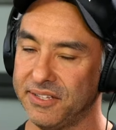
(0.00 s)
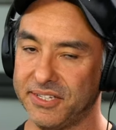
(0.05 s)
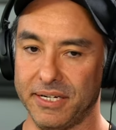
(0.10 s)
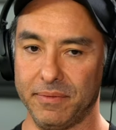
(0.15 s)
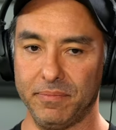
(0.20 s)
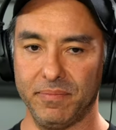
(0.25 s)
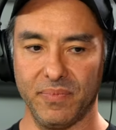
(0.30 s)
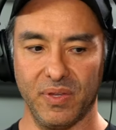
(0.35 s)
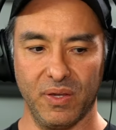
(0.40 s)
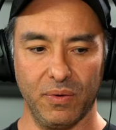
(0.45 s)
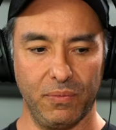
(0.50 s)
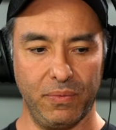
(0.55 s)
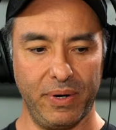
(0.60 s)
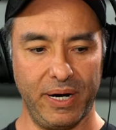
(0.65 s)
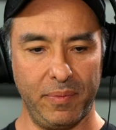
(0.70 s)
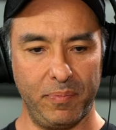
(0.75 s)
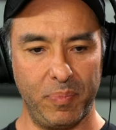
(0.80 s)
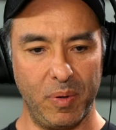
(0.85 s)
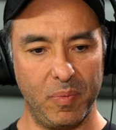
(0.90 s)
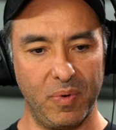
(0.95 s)
tim
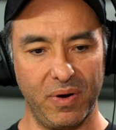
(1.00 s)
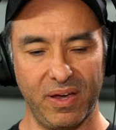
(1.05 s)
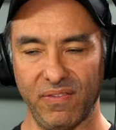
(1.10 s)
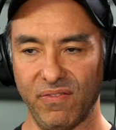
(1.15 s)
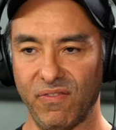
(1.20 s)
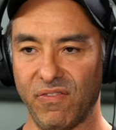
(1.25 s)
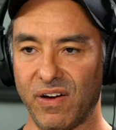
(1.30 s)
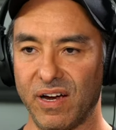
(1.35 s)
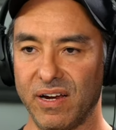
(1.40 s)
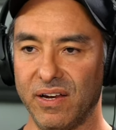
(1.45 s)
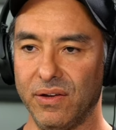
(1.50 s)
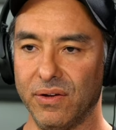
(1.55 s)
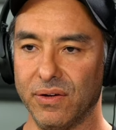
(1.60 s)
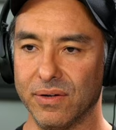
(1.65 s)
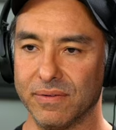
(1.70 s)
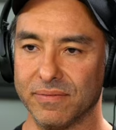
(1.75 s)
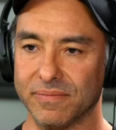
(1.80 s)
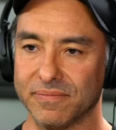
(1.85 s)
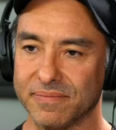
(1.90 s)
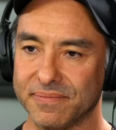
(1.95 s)
where people can find
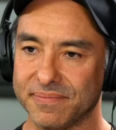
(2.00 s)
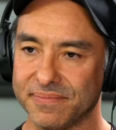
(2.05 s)
you